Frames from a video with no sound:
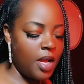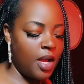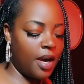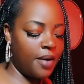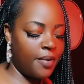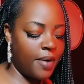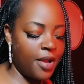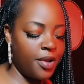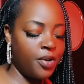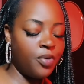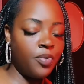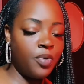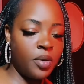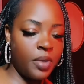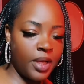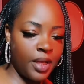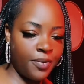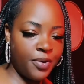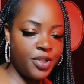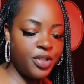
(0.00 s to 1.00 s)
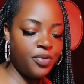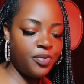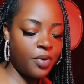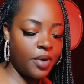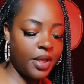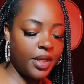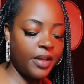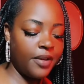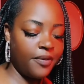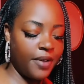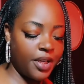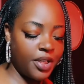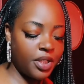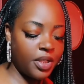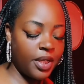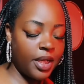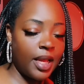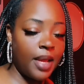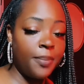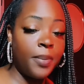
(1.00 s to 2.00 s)
All right? You will get what you want
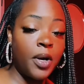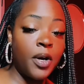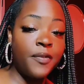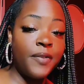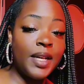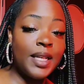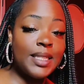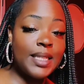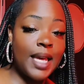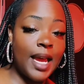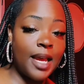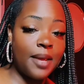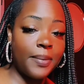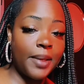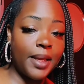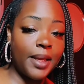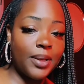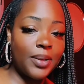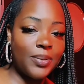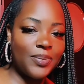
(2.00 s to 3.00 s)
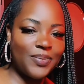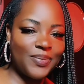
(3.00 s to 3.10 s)
eventually in perfect timing.